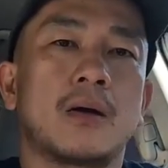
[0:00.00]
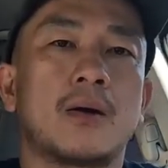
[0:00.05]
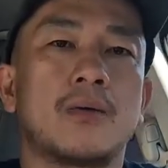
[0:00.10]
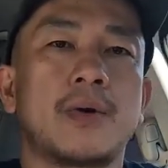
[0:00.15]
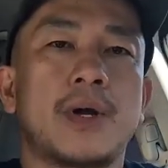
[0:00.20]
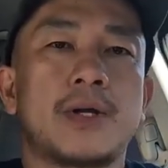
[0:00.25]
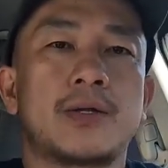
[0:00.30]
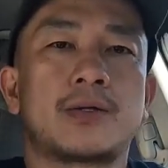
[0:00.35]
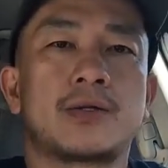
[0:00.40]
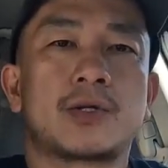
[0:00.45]

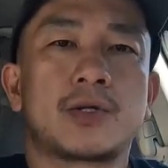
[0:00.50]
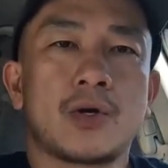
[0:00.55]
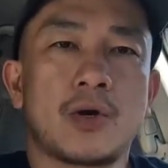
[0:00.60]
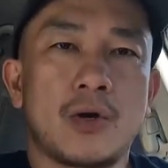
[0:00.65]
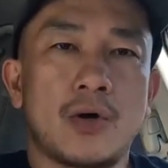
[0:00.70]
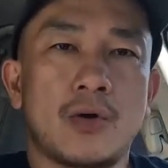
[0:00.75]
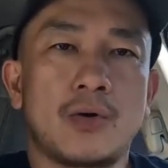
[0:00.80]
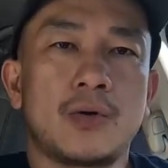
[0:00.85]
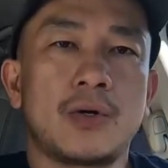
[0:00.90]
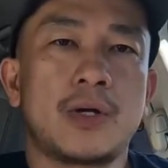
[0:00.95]
right,
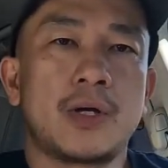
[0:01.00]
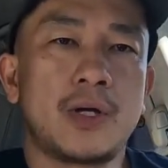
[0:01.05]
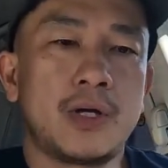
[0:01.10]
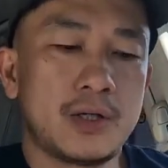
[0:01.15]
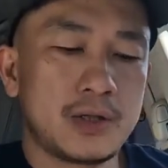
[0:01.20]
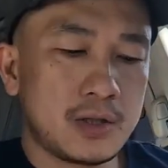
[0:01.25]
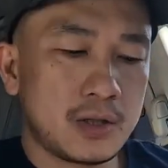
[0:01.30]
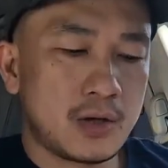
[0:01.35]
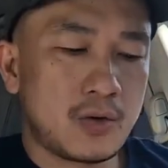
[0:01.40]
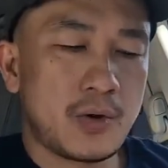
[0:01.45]
so
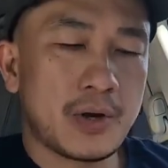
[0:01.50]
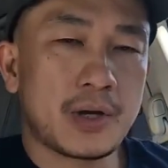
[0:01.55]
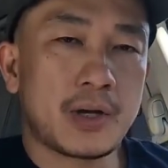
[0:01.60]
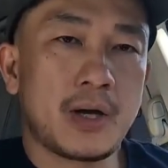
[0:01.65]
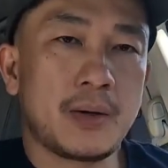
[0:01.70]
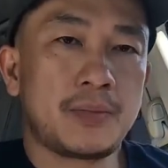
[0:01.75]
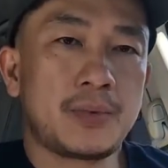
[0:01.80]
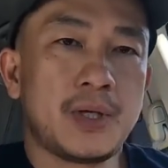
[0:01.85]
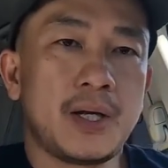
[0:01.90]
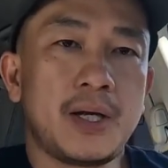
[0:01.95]
here's a quick
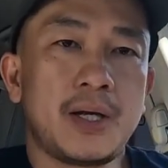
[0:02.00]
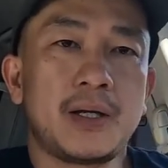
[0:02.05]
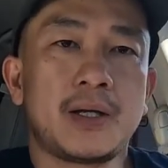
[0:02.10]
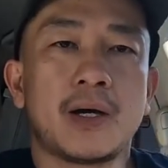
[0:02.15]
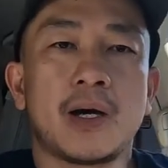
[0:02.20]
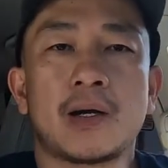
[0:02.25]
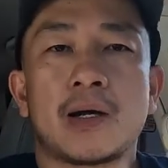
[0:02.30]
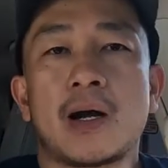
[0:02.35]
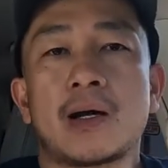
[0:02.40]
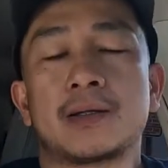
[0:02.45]
update
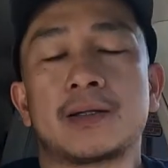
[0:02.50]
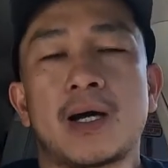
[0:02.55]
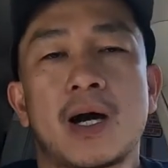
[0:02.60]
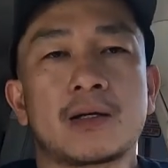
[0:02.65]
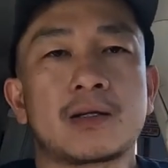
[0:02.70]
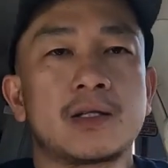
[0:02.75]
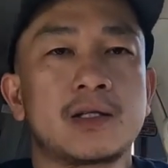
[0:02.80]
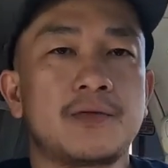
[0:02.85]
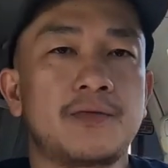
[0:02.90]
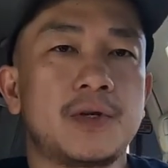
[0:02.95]
on our
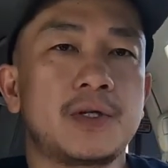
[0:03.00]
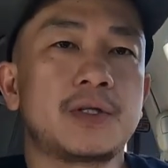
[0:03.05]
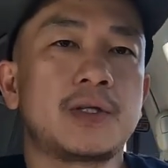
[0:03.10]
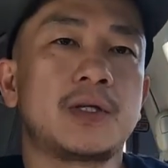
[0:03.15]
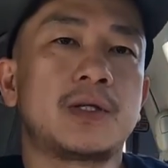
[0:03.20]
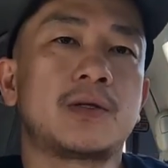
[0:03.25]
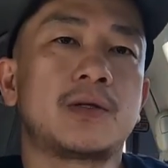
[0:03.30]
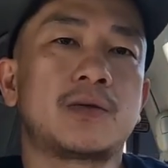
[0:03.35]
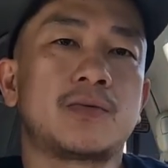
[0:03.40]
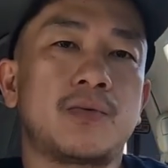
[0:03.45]
doctor's
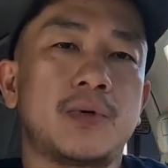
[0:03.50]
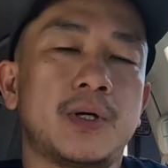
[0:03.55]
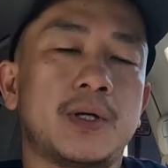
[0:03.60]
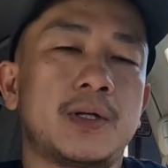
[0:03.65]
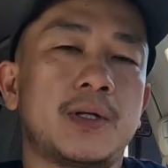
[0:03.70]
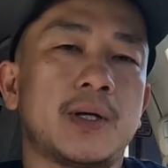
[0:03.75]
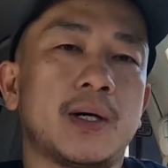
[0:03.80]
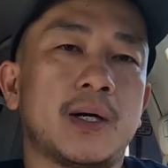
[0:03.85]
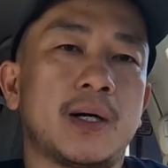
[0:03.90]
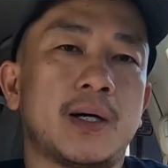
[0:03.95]
visit
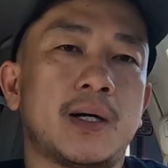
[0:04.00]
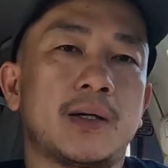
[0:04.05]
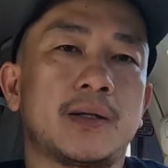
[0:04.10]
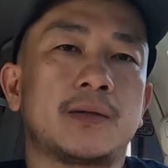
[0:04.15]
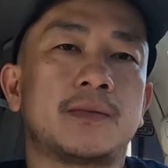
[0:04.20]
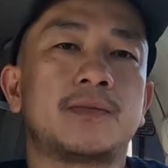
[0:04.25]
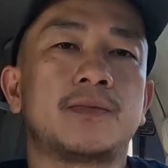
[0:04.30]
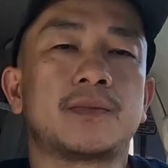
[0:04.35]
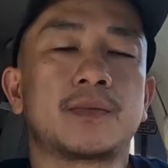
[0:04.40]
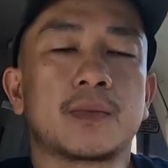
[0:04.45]
with
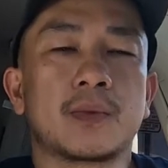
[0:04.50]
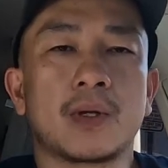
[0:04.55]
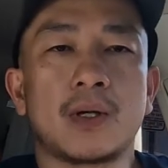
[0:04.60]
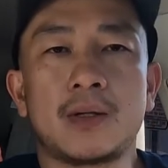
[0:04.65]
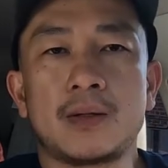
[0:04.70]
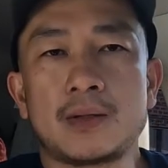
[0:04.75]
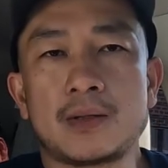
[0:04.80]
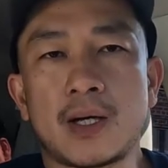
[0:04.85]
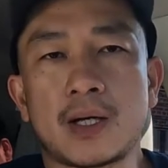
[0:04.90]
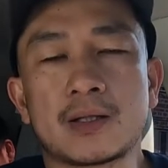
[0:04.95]

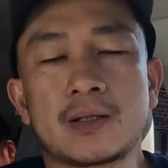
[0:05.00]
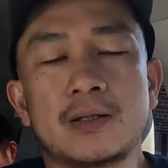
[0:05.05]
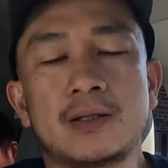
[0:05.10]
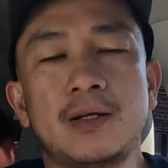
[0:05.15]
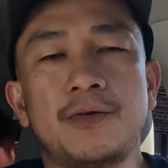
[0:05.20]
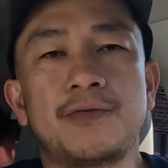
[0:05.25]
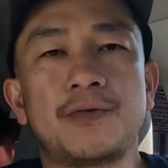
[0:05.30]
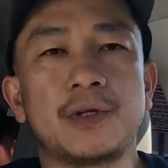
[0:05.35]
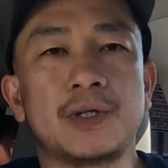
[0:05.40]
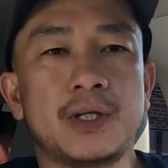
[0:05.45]
Dr.
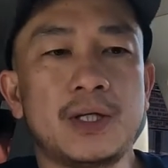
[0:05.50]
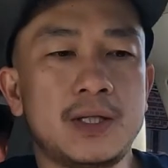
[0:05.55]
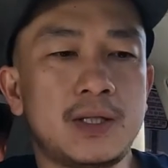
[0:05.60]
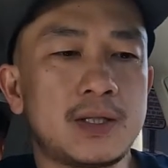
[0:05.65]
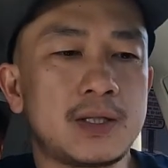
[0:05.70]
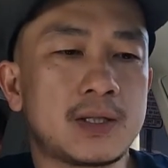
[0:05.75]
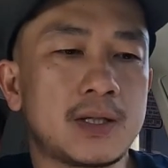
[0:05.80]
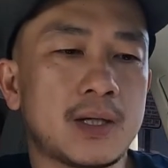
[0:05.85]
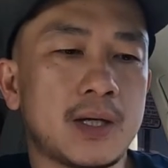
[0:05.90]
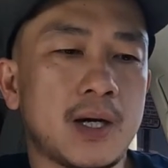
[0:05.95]

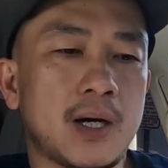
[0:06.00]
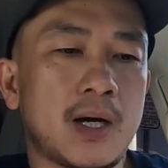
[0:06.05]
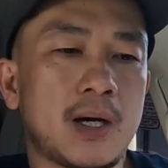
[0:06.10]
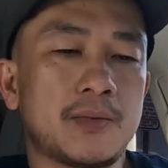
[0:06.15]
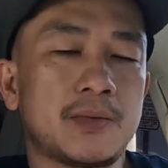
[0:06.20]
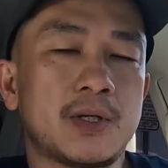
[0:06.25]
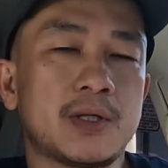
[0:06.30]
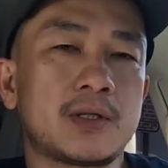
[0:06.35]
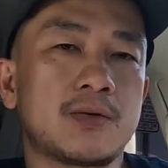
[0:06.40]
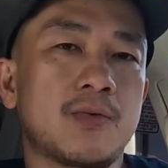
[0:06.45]
Difelice.
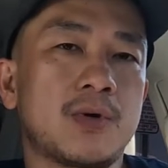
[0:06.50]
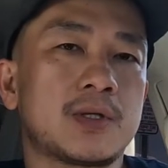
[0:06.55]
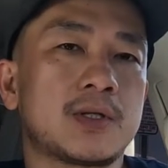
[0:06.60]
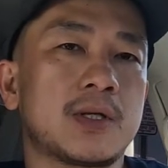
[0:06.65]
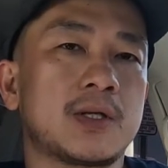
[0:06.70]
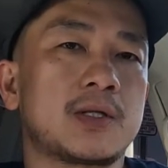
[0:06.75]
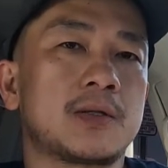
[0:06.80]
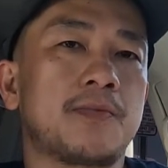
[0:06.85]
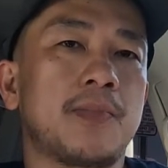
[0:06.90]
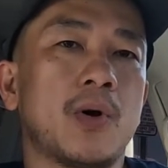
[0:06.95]
This was
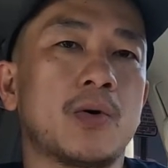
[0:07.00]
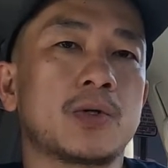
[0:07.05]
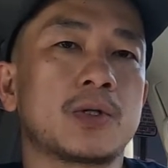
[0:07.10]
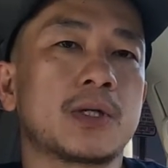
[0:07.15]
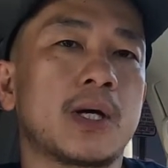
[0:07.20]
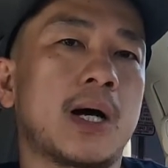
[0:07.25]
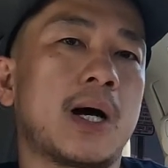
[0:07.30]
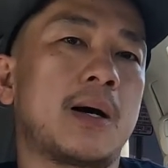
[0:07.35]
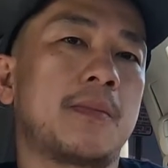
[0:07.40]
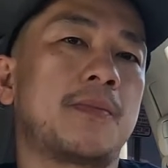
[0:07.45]
his
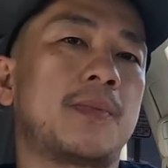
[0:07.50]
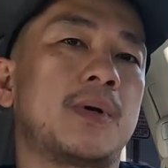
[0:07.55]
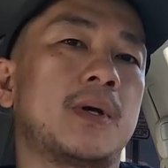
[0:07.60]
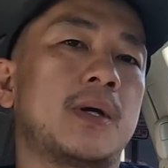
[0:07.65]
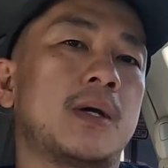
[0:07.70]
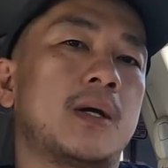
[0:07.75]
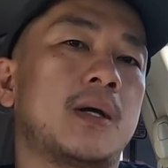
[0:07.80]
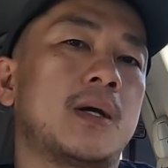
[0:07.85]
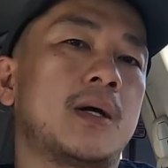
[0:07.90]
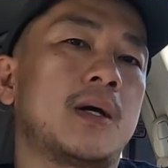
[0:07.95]
post-op
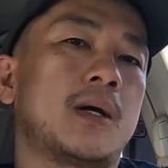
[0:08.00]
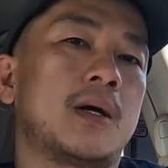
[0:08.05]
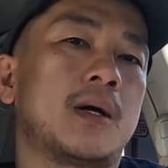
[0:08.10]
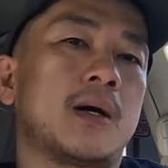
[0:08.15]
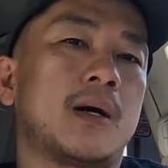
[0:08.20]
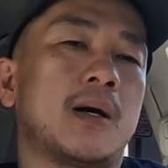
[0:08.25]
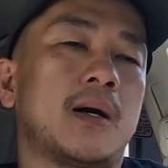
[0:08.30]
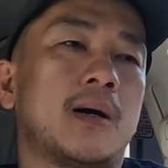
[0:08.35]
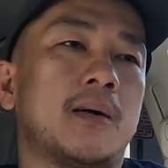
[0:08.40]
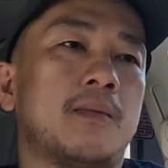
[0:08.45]

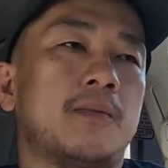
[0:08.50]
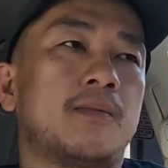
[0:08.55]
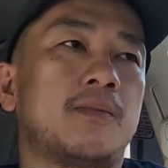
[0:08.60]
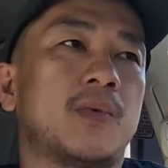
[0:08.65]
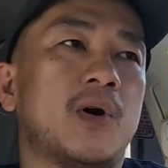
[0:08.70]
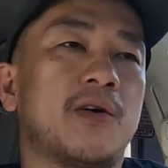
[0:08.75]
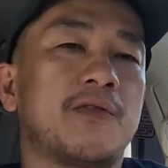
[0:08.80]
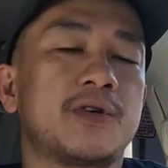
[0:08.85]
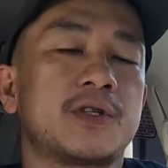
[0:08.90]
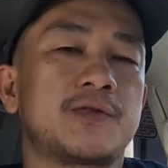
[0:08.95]

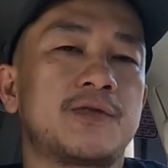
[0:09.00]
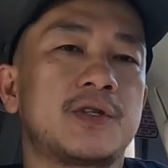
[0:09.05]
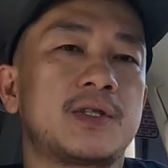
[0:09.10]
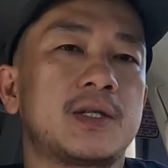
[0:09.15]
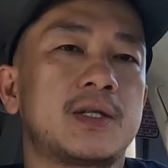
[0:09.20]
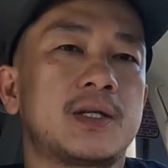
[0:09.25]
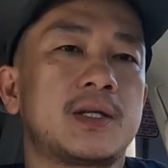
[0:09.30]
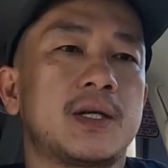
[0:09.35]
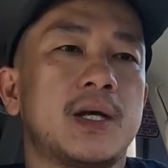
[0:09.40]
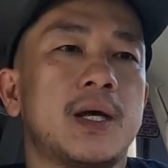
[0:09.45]
office
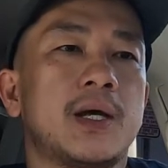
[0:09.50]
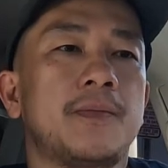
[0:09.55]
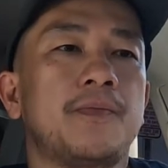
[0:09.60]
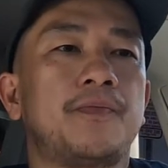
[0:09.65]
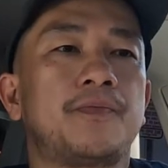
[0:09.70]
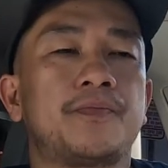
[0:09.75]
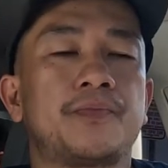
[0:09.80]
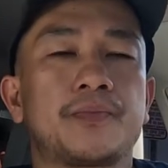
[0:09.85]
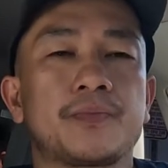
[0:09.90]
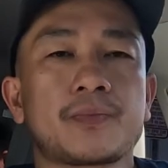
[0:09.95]
visit today.
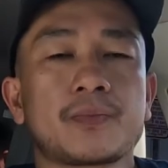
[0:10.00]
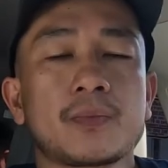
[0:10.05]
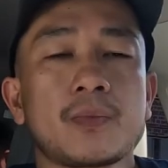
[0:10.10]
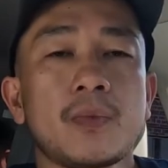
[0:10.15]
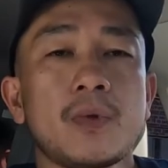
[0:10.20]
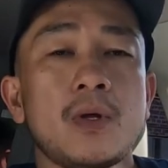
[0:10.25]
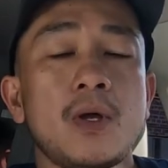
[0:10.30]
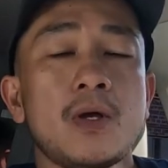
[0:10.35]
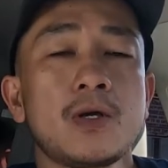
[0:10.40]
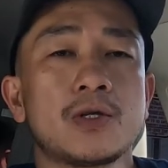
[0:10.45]

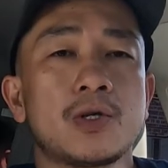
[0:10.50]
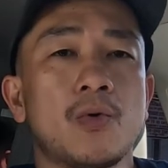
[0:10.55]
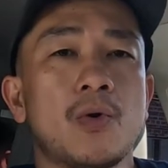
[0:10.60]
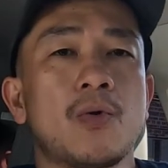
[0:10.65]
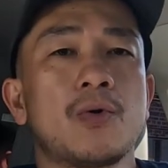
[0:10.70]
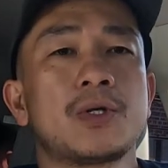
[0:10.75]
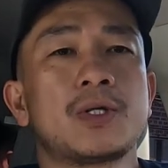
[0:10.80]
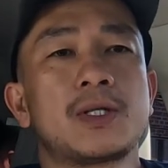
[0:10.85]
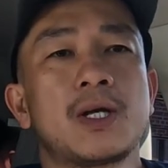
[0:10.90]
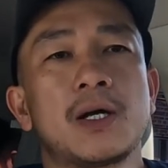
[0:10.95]
So
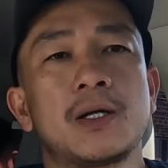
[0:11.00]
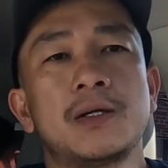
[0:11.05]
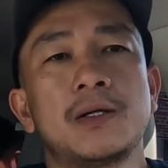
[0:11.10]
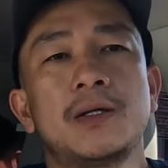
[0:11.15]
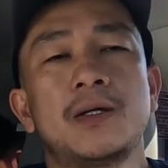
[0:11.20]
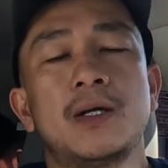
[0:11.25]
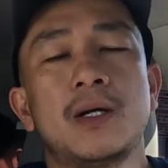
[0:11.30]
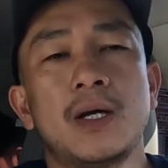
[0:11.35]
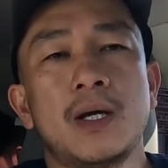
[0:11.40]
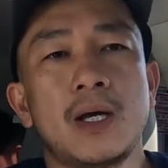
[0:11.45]
what was
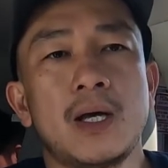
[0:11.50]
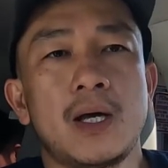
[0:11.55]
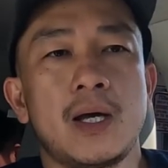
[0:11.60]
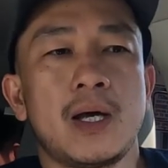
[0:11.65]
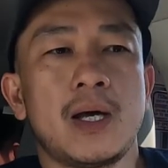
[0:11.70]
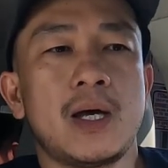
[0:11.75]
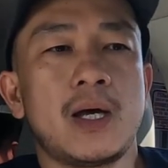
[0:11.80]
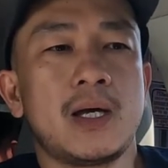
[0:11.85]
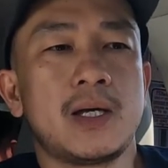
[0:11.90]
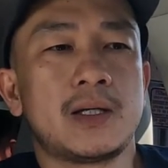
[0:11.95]
done
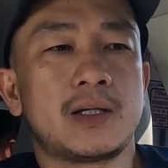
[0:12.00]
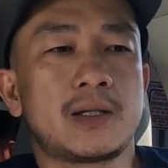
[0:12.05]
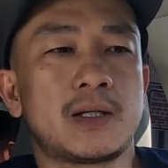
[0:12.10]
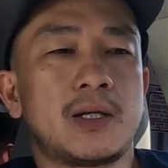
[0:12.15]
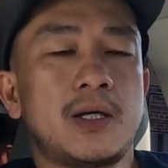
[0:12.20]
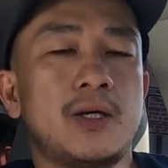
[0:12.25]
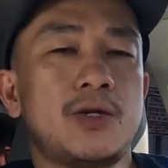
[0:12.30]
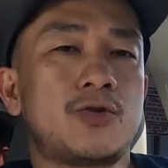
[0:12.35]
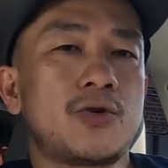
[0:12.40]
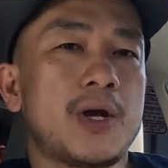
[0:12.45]
is
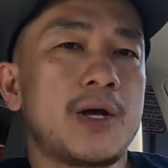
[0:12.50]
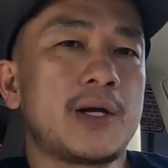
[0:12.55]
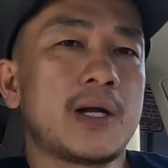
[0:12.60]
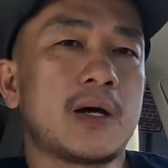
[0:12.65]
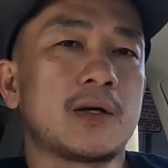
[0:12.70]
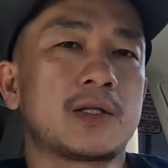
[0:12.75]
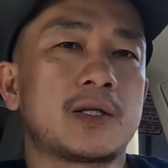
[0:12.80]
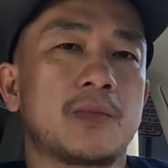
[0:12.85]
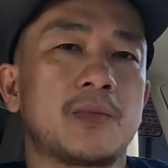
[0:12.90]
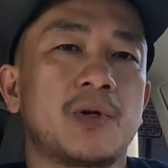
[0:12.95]
he drained
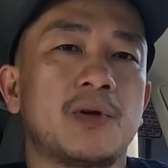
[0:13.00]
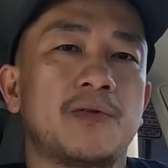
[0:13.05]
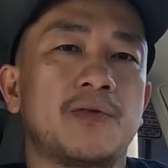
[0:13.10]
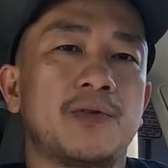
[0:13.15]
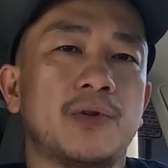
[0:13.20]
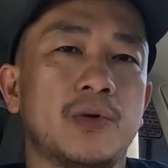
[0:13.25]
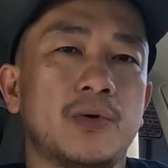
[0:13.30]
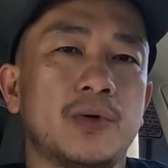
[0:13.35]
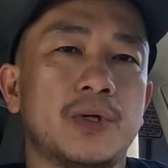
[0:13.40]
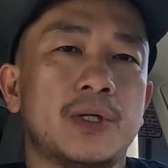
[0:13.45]
out some of the
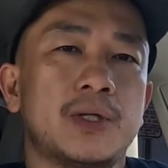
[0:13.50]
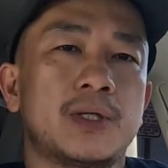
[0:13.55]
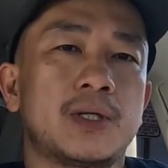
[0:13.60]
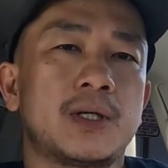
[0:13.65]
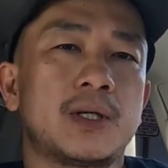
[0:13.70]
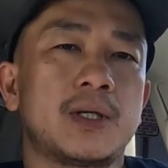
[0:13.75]
fluid